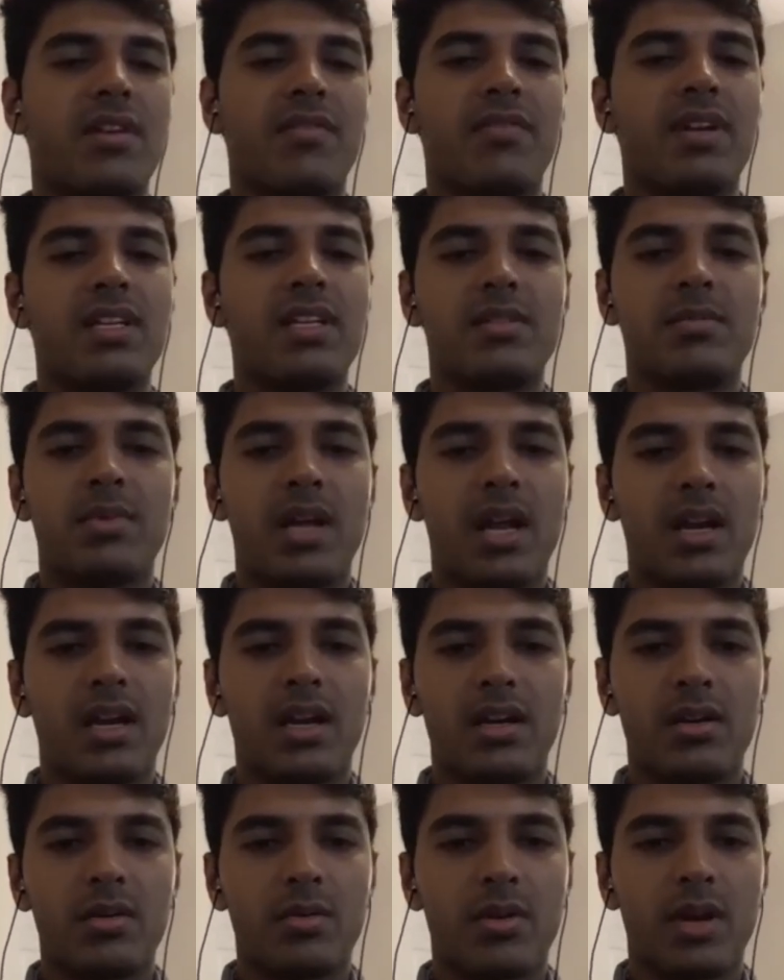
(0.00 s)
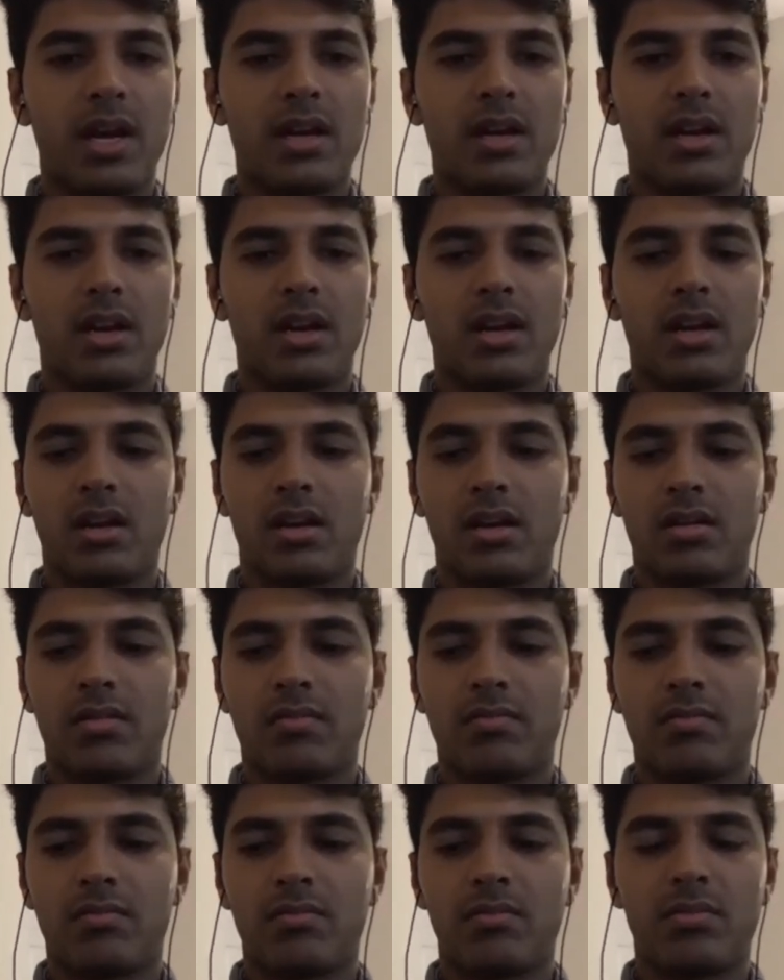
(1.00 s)
someone is planning to get
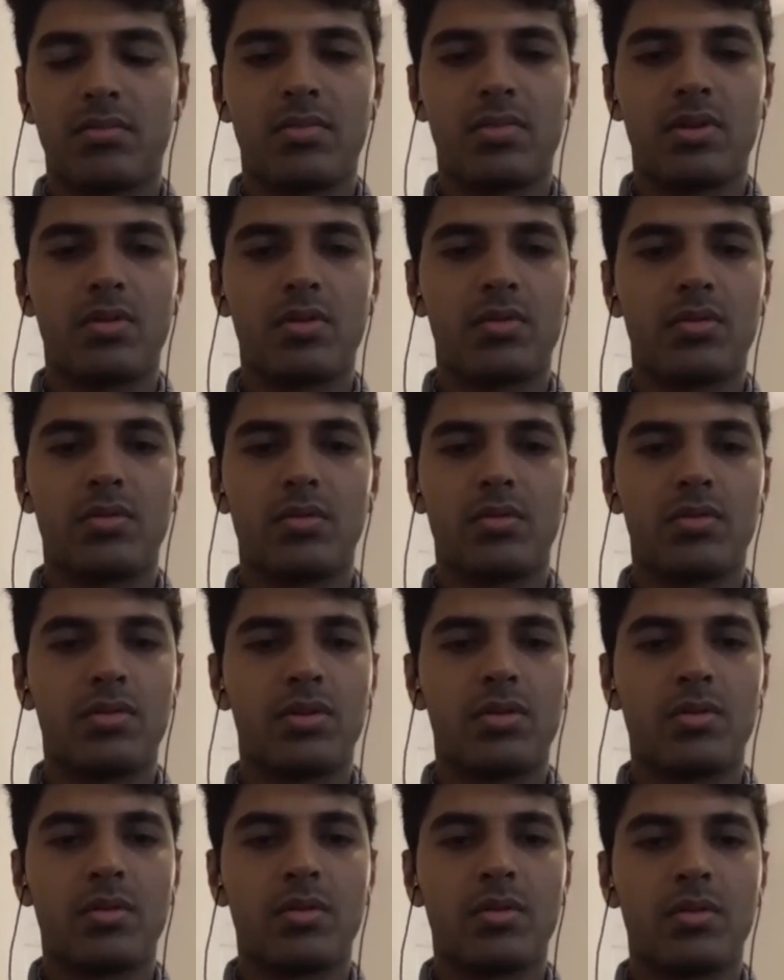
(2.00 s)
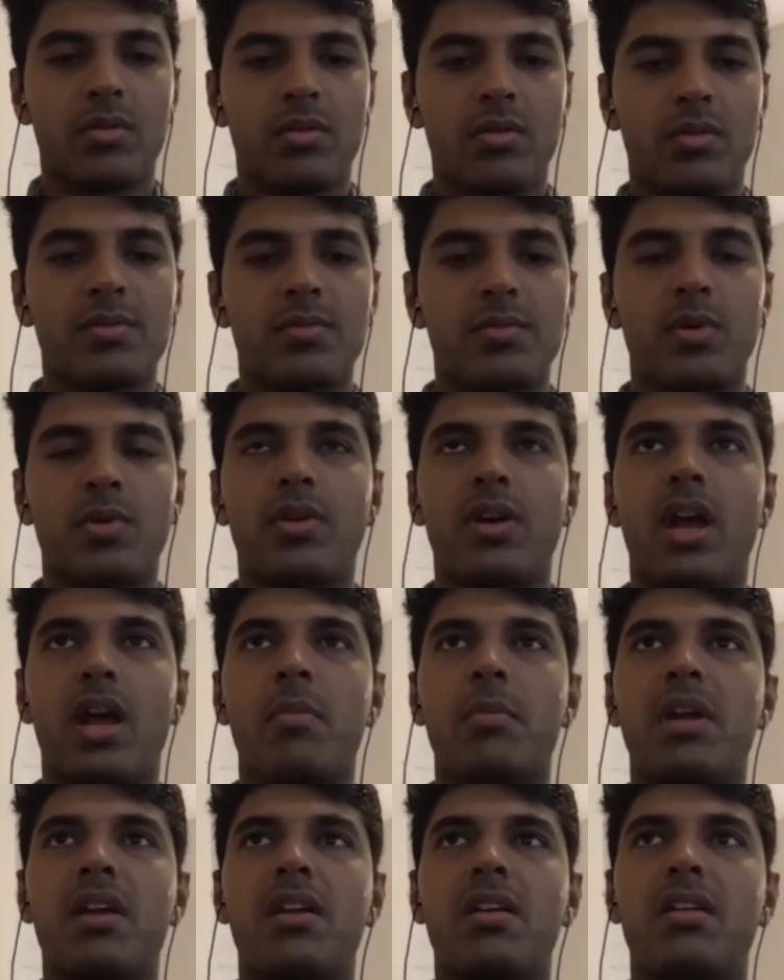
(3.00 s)
to a master's
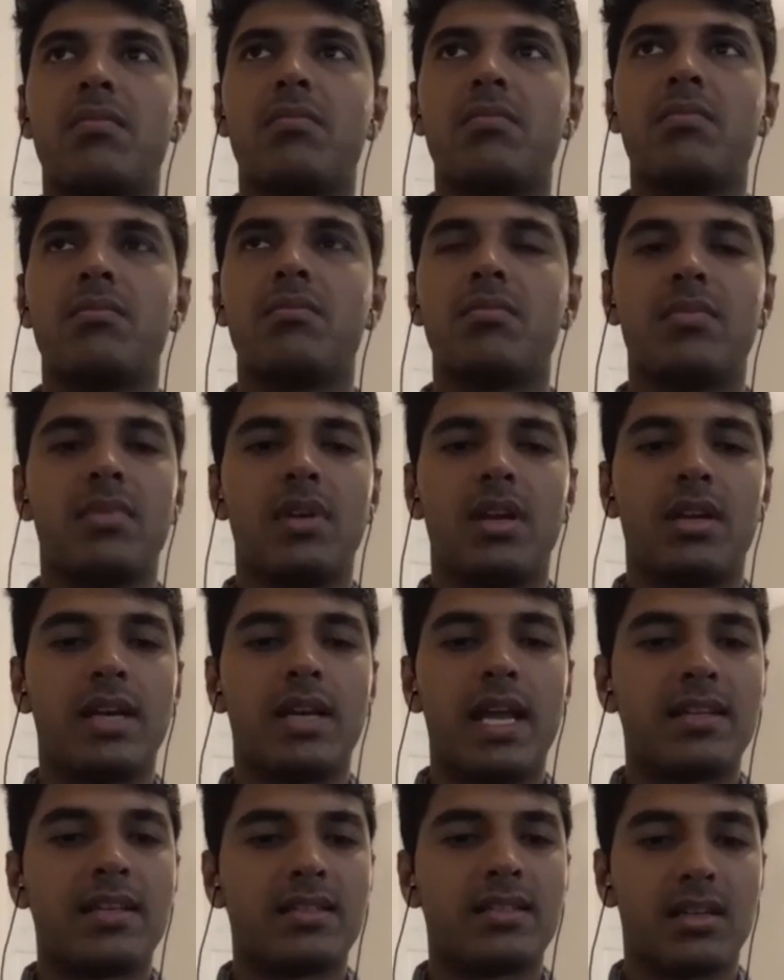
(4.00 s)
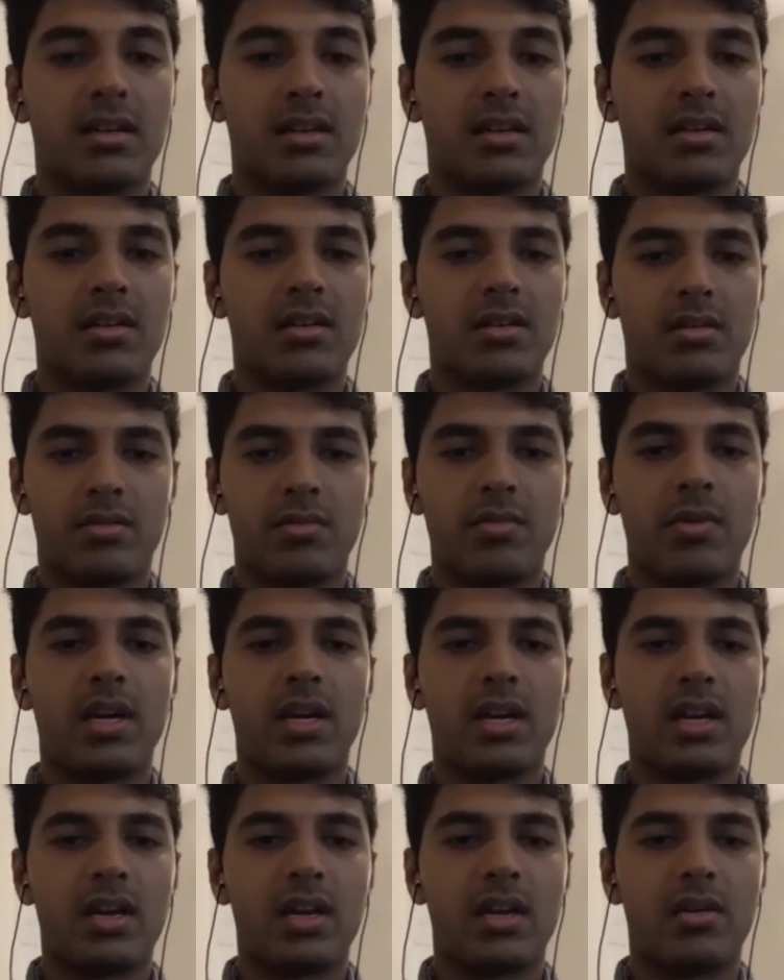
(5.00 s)
program in next year,
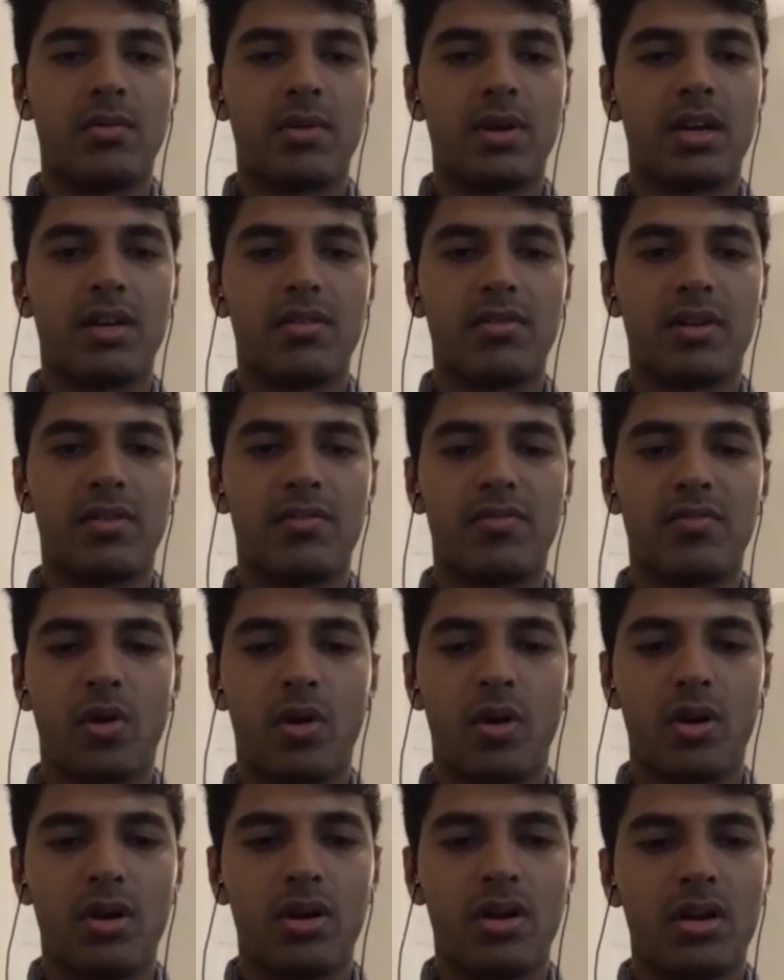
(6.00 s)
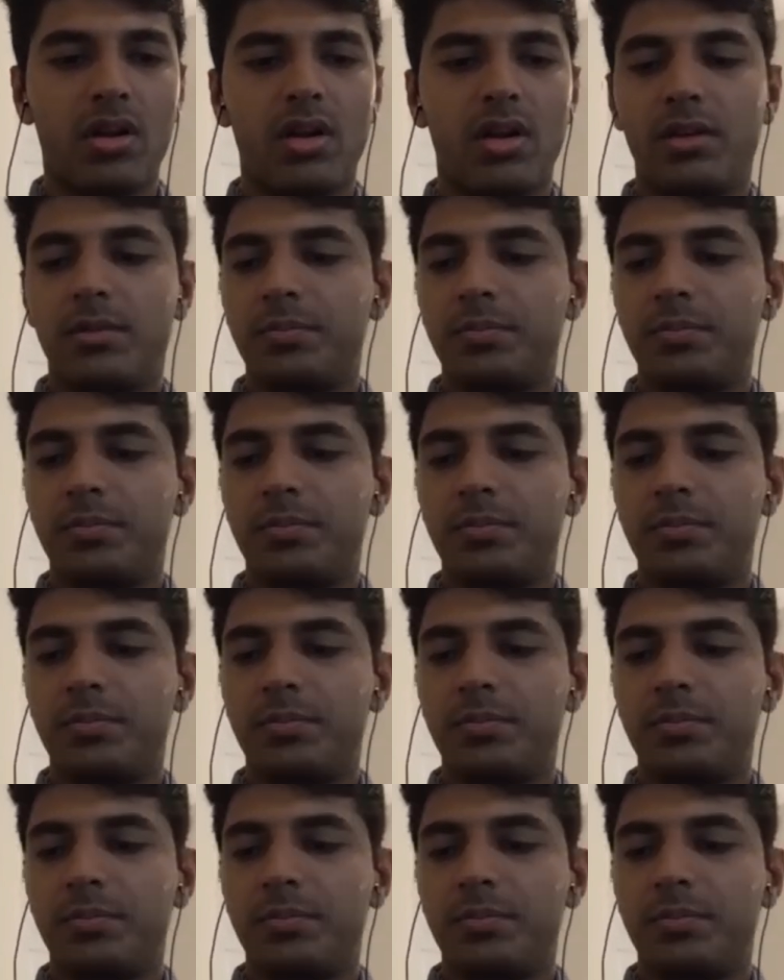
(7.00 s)
2021 fall.